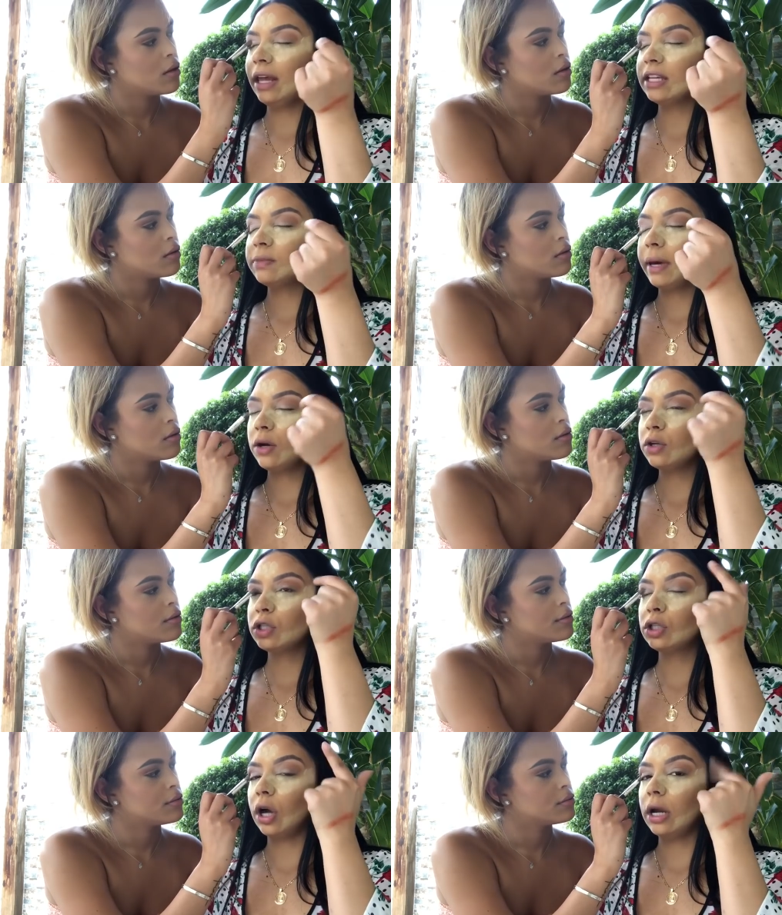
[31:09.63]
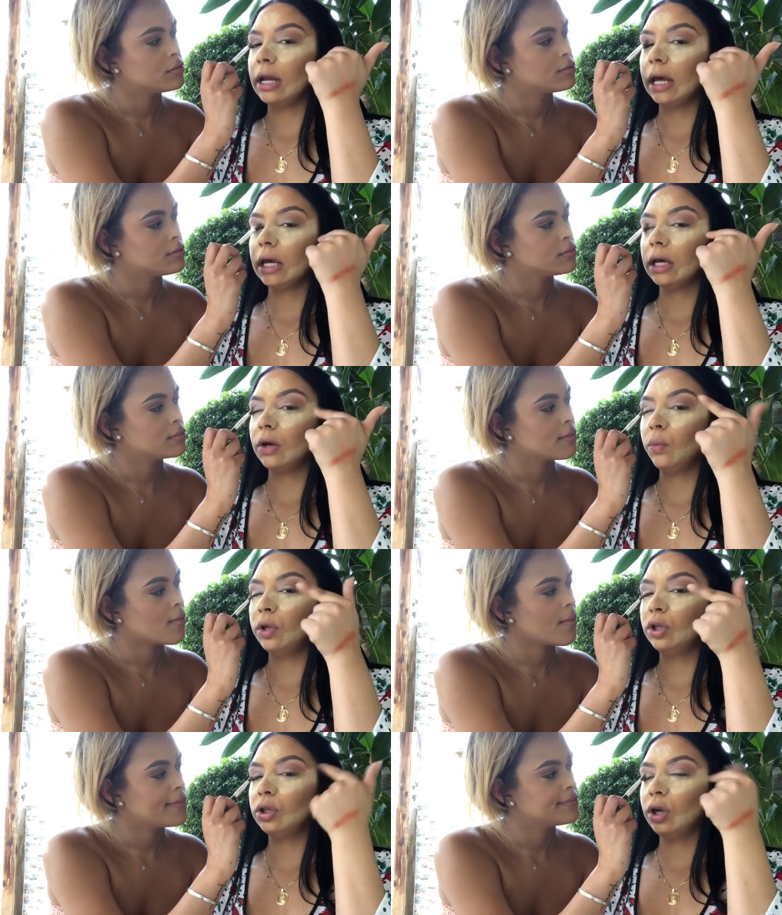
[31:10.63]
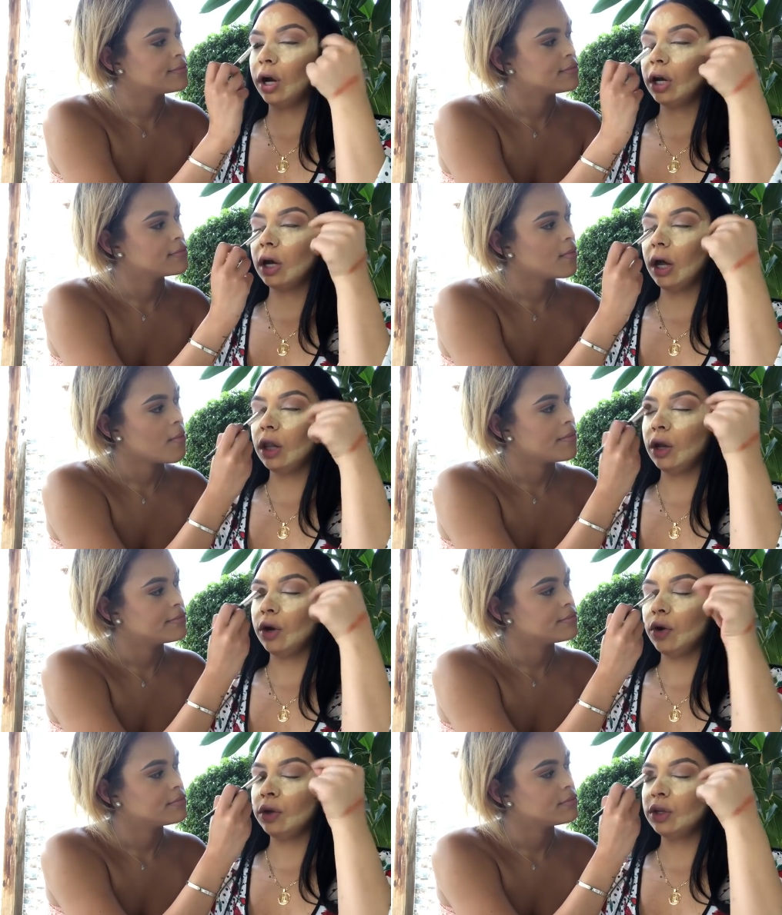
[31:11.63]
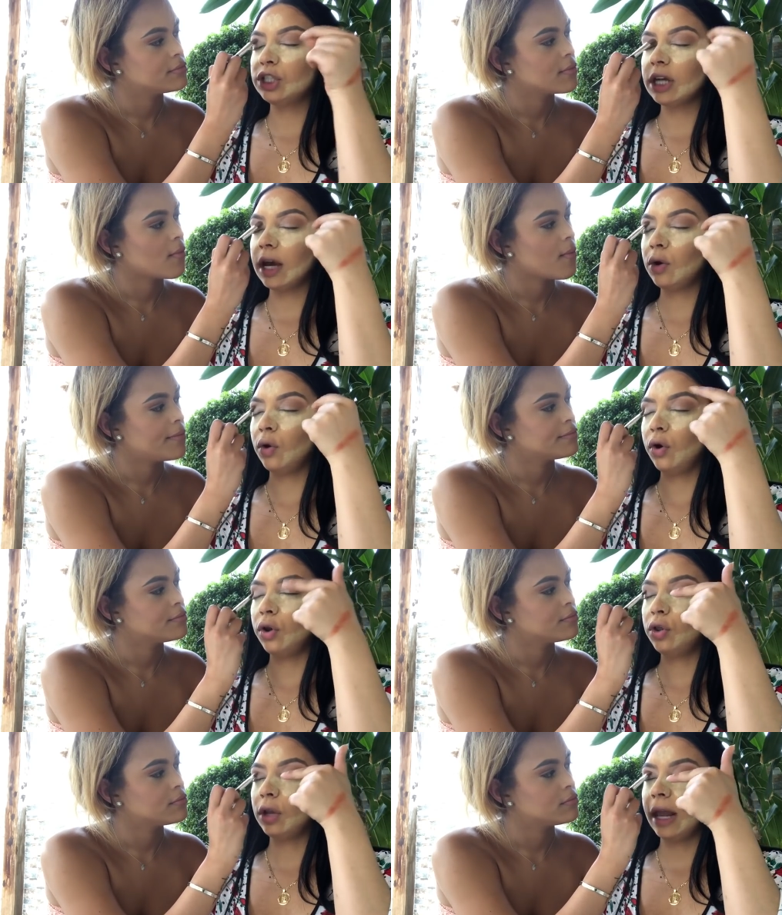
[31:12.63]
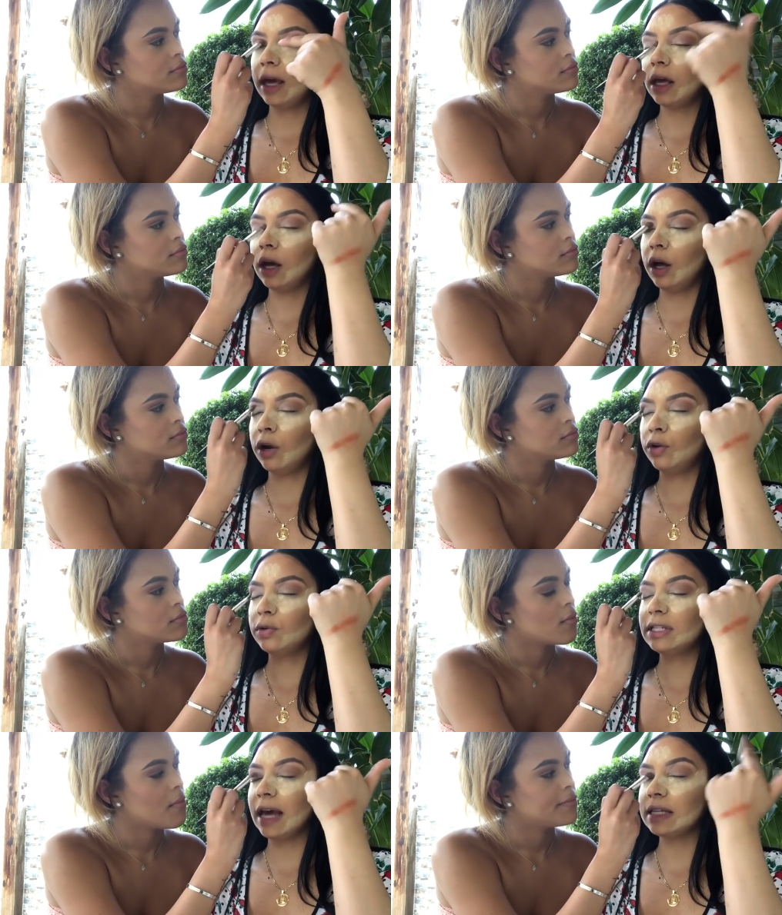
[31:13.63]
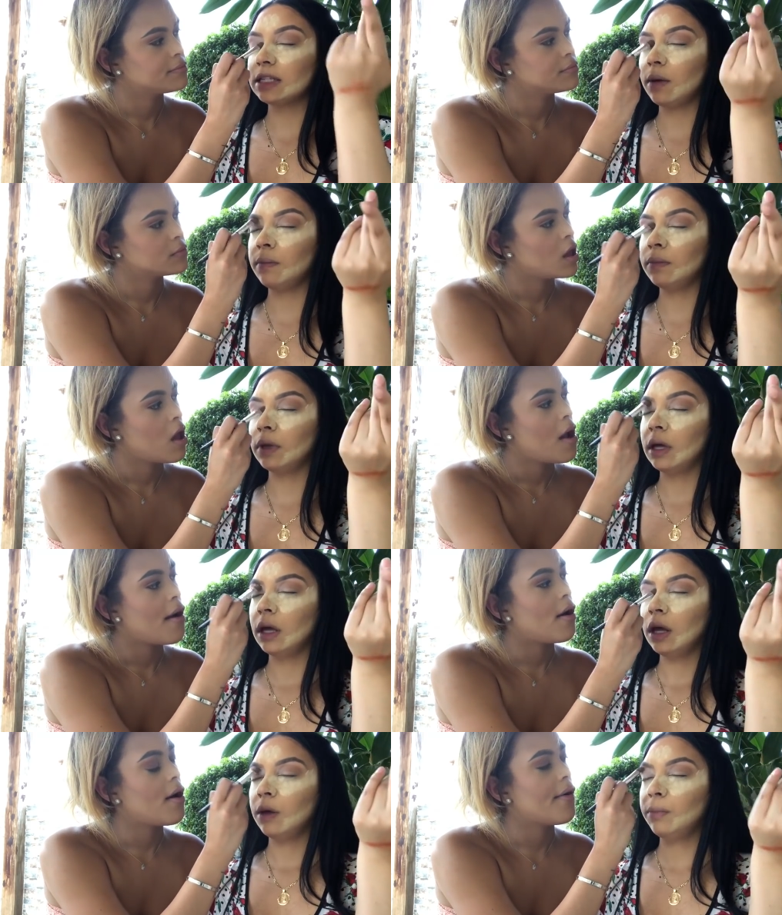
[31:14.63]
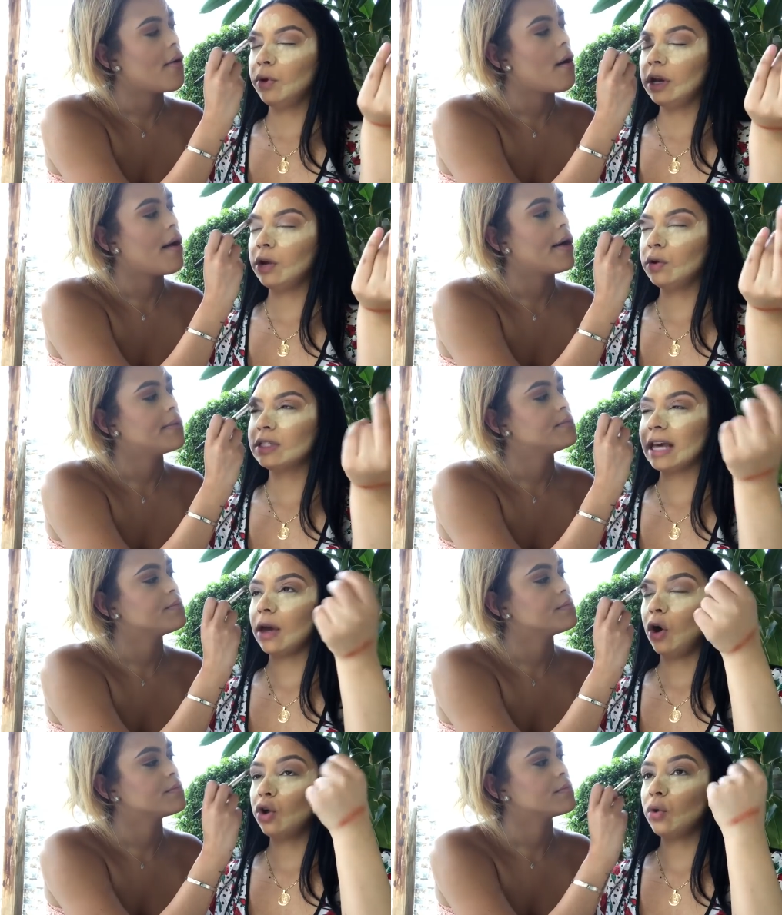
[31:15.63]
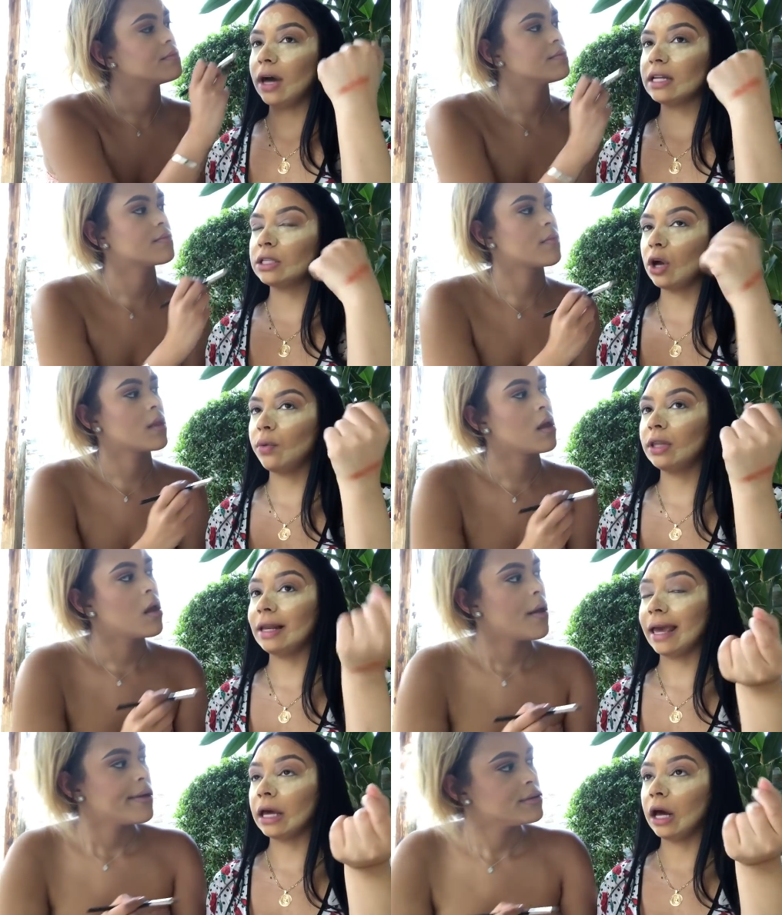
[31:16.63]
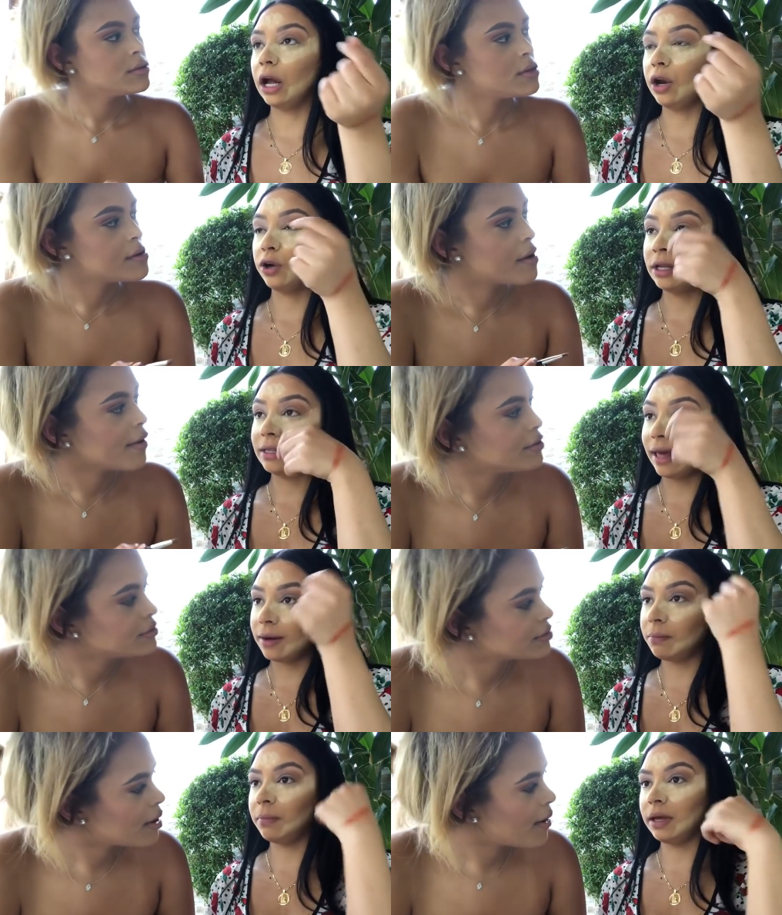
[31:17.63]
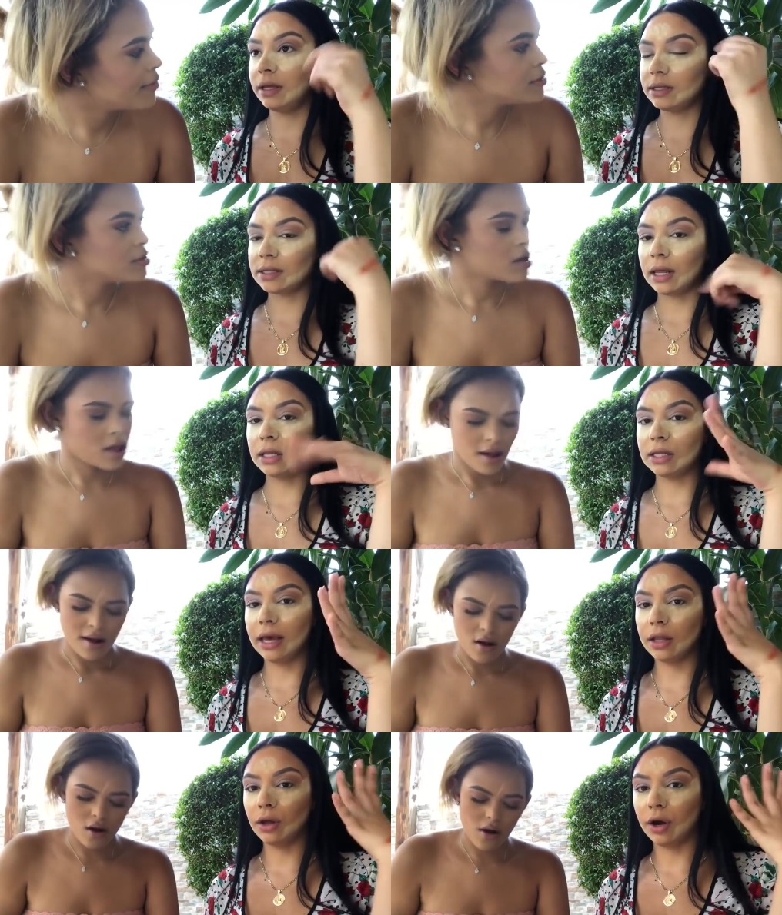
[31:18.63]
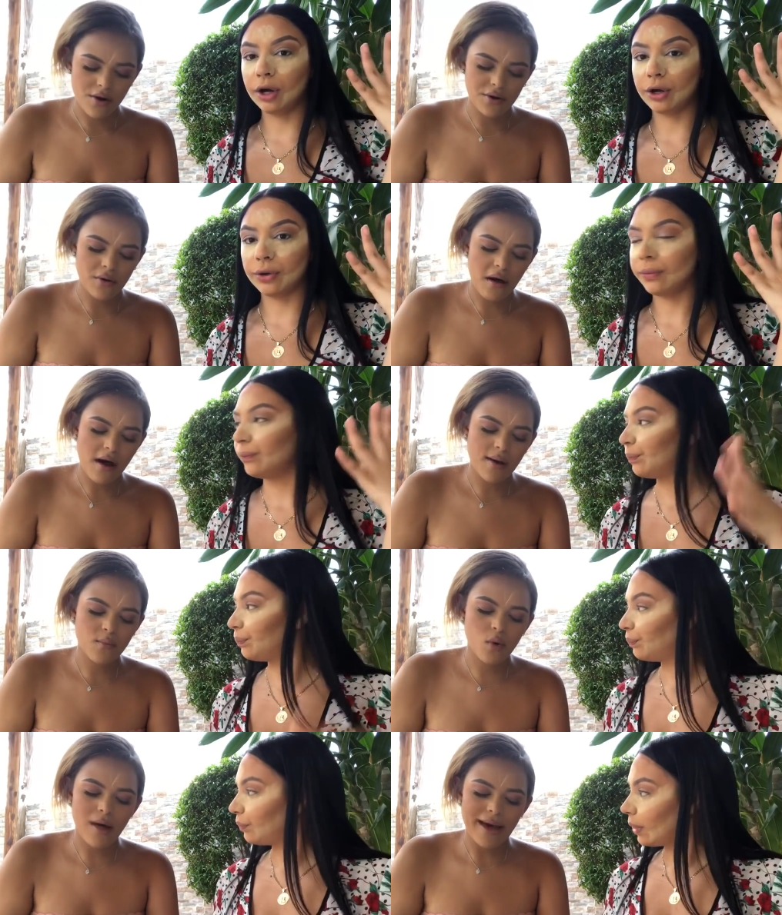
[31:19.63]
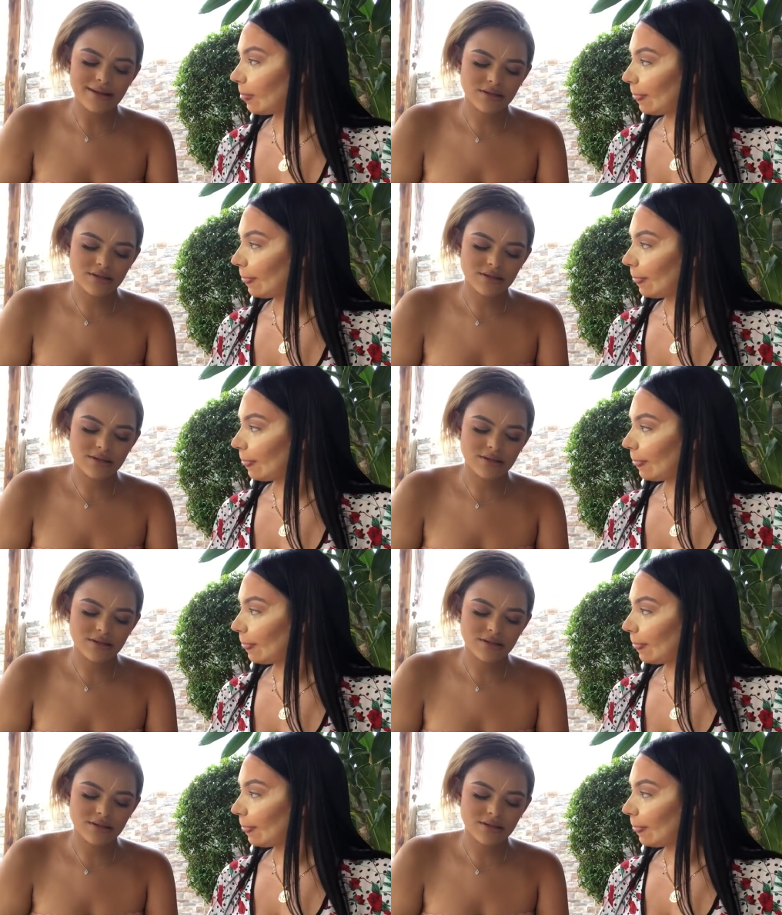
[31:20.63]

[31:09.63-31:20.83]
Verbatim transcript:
Speaker 1: think it's better to start like with the dark color on the shadow or the light color. You see how some beauty gurus say, oh, you gotta start with the light color and then mix and get darker. Well, I